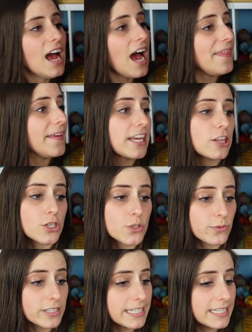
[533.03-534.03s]
I think it looks
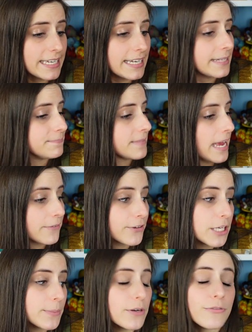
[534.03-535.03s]
really clean and
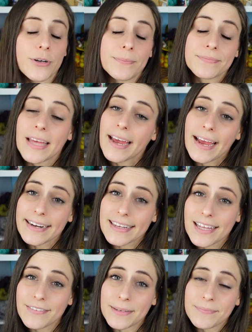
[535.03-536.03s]
really beautiful and I
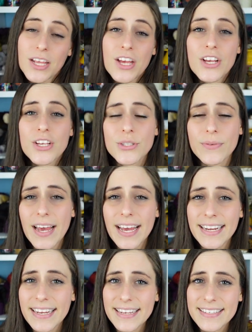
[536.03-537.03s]
love it. So
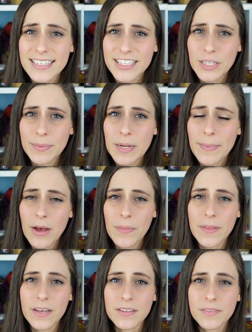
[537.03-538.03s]
that is a little bit
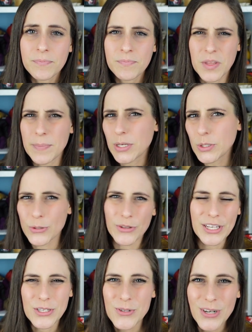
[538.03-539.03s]
about the, the build or the
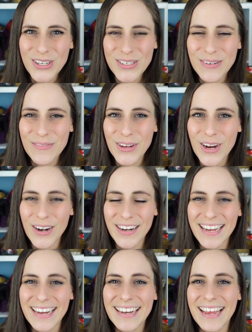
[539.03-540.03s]
construction of the
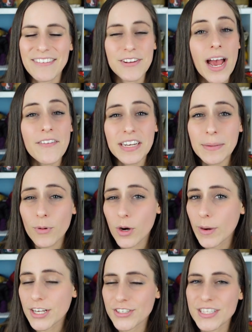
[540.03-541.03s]
cardigan. If you have any more
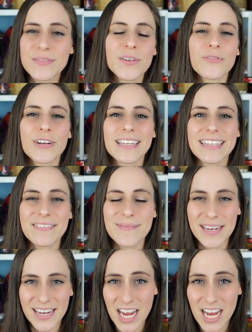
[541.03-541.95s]
questions, feel free to leave me a